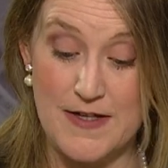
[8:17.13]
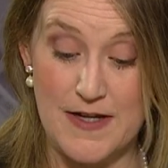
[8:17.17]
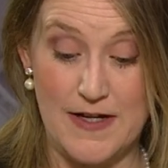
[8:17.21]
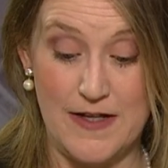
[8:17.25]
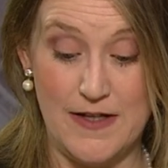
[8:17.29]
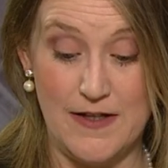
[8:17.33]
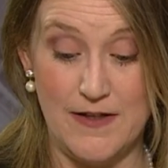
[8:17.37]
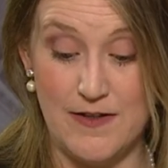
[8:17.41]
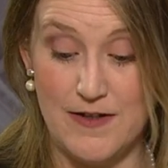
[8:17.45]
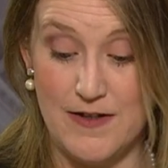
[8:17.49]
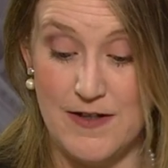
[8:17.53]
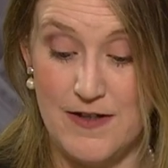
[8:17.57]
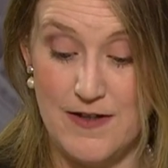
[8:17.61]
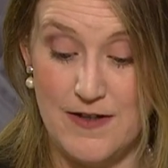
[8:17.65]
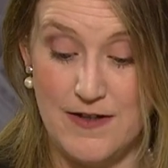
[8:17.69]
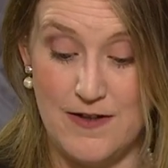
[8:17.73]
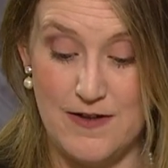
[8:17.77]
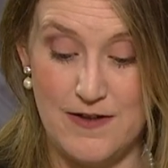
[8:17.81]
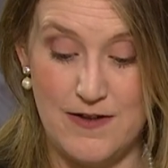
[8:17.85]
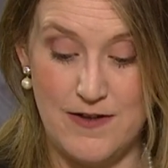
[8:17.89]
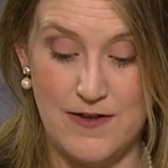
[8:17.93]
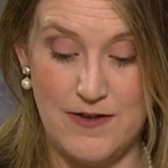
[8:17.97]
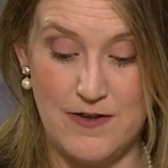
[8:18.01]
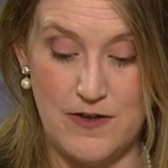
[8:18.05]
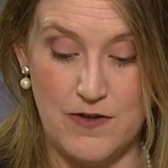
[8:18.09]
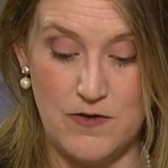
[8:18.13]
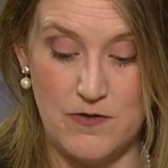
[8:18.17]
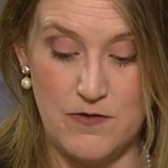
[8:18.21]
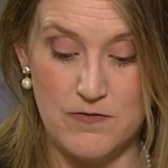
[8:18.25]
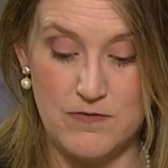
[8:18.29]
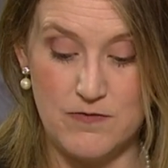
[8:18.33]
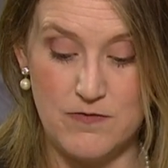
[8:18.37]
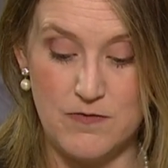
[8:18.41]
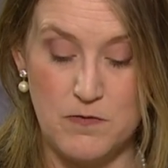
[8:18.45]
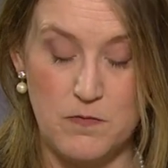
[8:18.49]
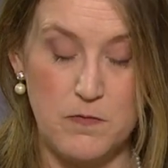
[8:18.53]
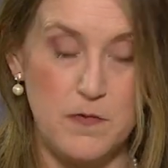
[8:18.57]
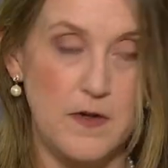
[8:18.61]
When
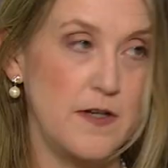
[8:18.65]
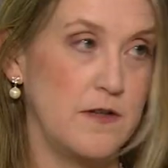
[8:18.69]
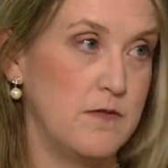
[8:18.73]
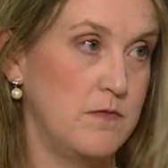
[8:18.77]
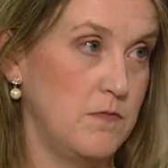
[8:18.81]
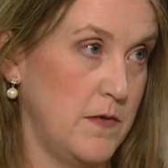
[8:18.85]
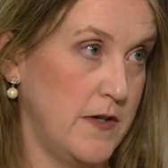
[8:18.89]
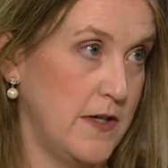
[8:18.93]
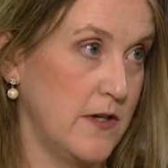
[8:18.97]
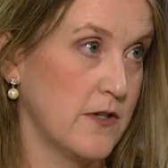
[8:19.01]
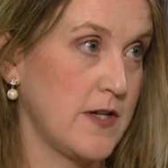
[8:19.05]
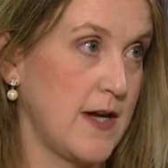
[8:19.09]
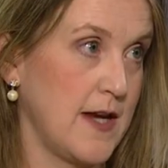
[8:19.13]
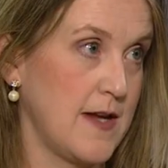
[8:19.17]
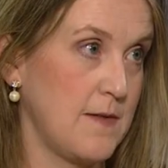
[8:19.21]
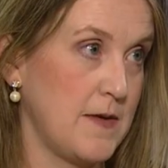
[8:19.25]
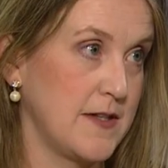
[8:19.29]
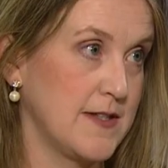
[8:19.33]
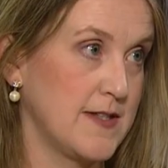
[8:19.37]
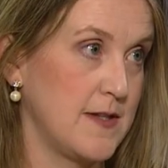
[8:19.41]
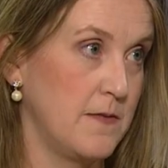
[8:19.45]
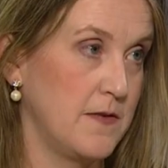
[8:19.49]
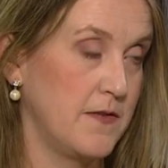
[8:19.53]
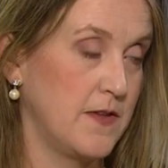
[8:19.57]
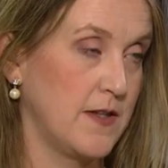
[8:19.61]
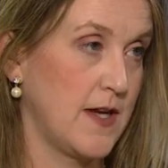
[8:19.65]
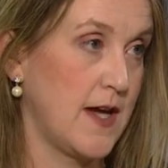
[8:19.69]
you're talking about some of the